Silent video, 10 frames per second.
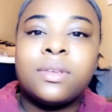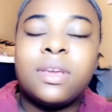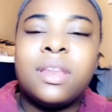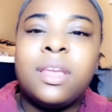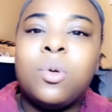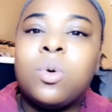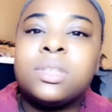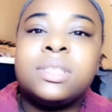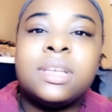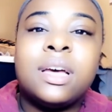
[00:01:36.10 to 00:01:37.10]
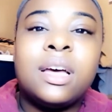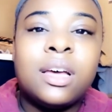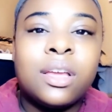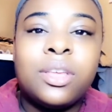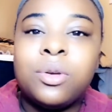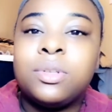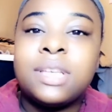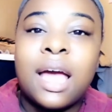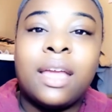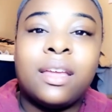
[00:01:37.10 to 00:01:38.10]
And He wants to hug you
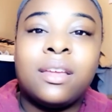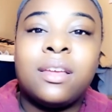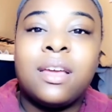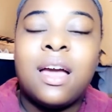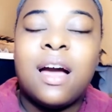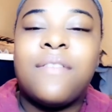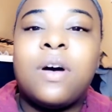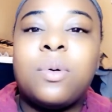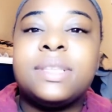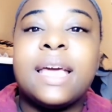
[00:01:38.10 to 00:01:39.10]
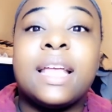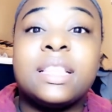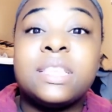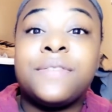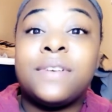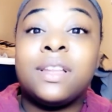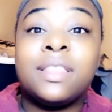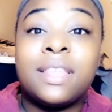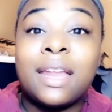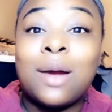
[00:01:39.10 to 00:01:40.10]
tight. I've always had this feeling
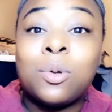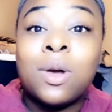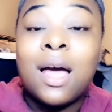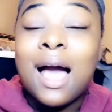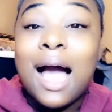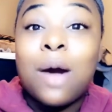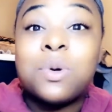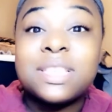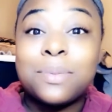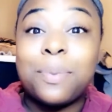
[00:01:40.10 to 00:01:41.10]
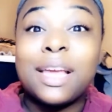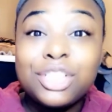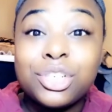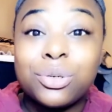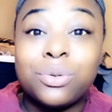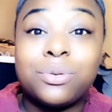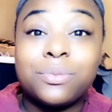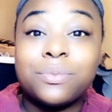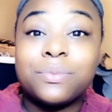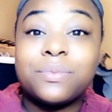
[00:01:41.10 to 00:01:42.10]
that I was special.
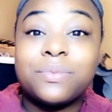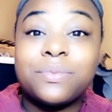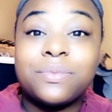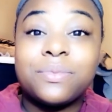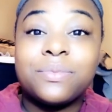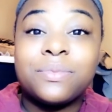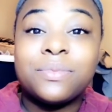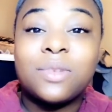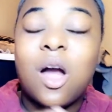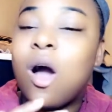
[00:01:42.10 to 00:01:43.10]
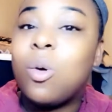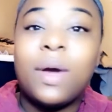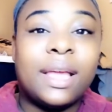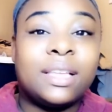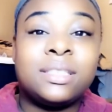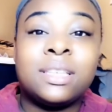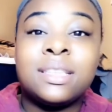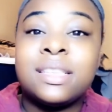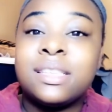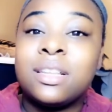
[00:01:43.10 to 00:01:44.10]
Always,
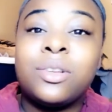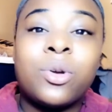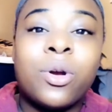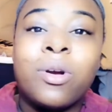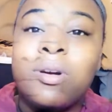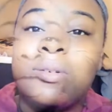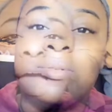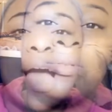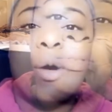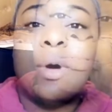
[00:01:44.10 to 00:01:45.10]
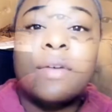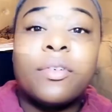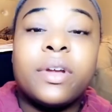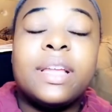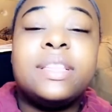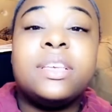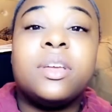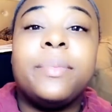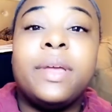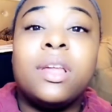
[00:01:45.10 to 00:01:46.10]
since a little girl. However, it
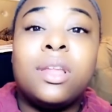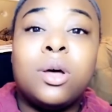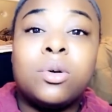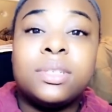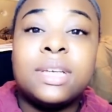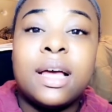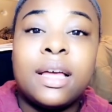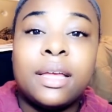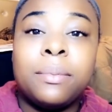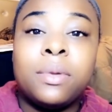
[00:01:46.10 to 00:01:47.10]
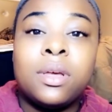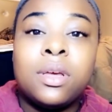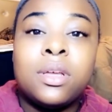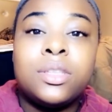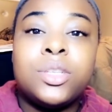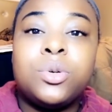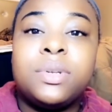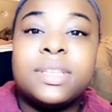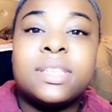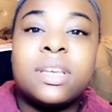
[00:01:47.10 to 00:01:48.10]
took me a long time to
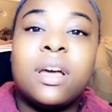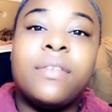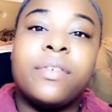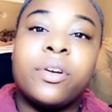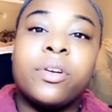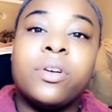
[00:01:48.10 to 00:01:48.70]
discover